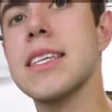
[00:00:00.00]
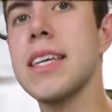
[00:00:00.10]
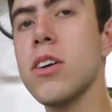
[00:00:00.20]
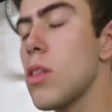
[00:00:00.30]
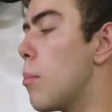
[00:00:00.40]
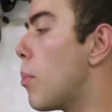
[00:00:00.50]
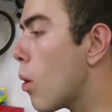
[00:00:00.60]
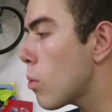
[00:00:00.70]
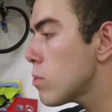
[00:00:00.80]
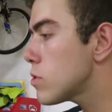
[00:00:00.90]
is here. The
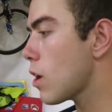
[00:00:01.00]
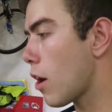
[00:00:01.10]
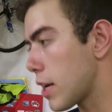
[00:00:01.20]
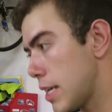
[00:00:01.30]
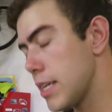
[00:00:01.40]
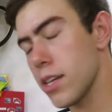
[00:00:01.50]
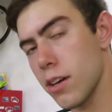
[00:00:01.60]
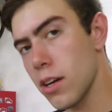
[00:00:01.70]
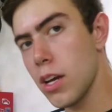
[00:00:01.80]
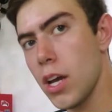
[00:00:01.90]
bones are
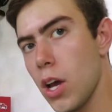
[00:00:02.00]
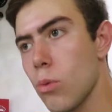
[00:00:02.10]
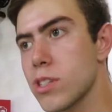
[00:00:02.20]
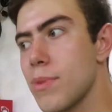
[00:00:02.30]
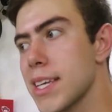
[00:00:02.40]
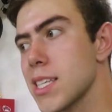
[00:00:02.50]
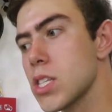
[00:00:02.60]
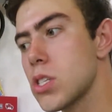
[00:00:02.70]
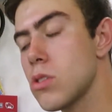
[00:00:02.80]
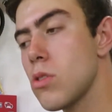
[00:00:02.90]
here, which makes
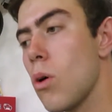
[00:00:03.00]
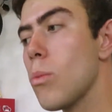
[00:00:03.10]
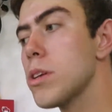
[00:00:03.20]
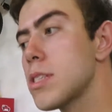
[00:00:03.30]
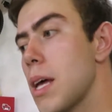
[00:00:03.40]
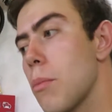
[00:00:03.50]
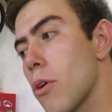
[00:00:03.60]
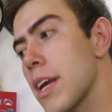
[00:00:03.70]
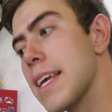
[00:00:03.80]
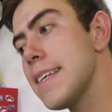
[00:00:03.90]
it so much that
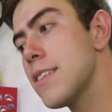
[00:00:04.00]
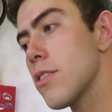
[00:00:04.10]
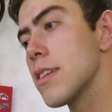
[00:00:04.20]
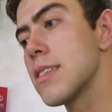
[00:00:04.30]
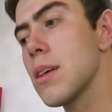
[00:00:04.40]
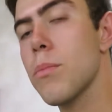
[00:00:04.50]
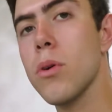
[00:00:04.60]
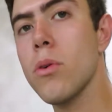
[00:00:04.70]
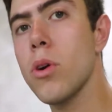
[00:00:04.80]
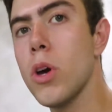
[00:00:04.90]
more easier and
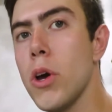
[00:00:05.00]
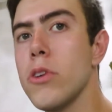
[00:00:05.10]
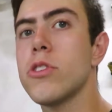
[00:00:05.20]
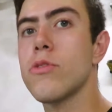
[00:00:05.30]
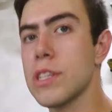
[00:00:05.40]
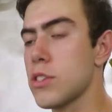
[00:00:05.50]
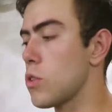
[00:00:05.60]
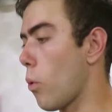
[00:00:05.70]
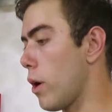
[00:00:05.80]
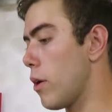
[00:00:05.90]
simple to
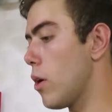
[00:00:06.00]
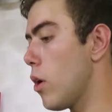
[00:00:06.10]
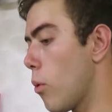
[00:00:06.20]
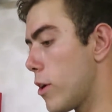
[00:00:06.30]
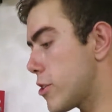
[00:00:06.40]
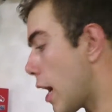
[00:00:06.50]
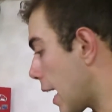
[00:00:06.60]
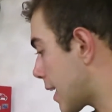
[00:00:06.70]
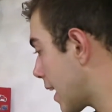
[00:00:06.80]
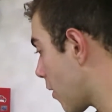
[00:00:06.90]
restore it, which
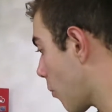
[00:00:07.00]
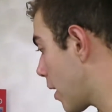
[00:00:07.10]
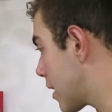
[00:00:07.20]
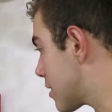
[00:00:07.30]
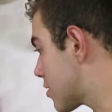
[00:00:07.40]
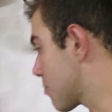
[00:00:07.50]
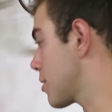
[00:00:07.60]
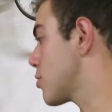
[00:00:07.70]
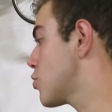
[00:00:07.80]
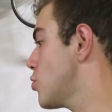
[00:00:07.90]
I can't wait. This is
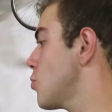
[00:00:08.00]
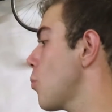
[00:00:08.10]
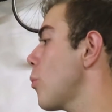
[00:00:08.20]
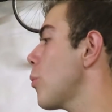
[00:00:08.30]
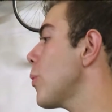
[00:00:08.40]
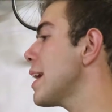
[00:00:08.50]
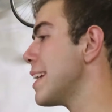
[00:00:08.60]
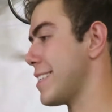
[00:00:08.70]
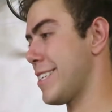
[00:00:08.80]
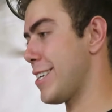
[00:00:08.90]
going to be a
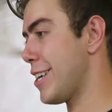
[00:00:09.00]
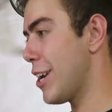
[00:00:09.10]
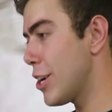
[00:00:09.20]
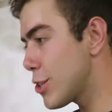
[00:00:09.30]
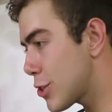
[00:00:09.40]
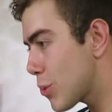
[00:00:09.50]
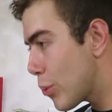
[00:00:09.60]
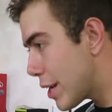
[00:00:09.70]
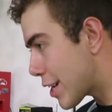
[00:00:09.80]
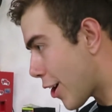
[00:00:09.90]
sweet
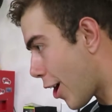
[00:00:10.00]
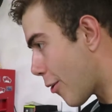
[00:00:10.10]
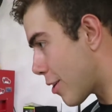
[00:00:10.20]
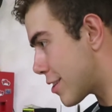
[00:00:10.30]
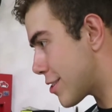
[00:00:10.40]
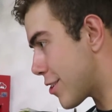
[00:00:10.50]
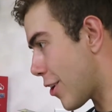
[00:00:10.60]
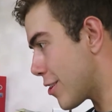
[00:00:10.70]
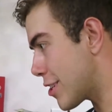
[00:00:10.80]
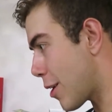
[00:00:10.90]
sweet car when it's
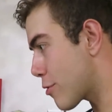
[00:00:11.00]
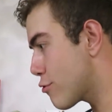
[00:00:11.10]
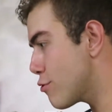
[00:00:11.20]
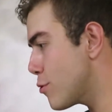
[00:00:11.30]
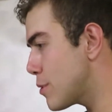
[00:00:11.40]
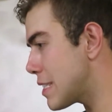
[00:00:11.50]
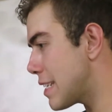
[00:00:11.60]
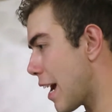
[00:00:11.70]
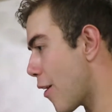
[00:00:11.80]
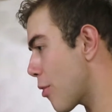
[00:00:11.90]
all done,
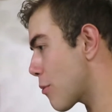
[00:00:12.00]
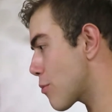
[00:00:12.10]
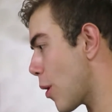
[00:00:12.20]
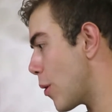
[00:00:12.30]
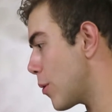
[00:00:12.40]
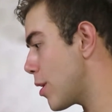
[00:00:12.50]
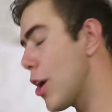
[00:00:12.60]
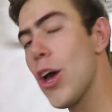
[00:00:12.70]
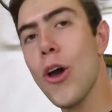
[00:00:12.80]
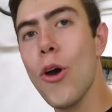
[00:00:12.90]
cruising down the
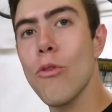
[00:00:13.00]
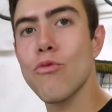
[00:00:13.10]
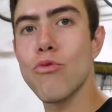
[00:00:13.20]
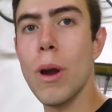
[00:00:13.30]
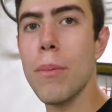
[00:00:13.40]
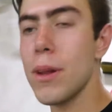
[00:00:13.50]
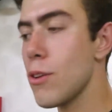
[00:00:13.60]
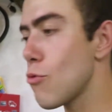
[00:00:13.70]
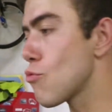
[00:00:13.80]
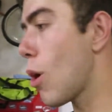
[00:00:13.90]
road,
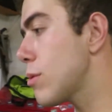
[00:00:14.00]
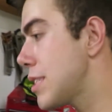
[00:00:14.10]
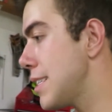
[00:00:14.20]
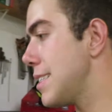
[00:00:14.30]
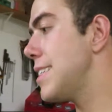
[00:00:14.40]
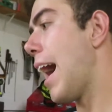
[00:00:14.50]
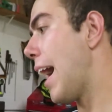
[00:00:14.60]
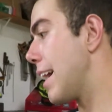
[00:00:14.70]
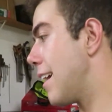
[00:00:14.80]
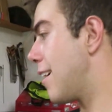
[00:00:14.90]
ripping, roasting
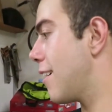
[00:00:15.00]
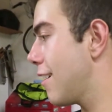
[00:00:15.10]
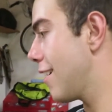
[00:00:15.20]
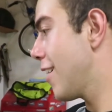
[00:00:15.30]
tire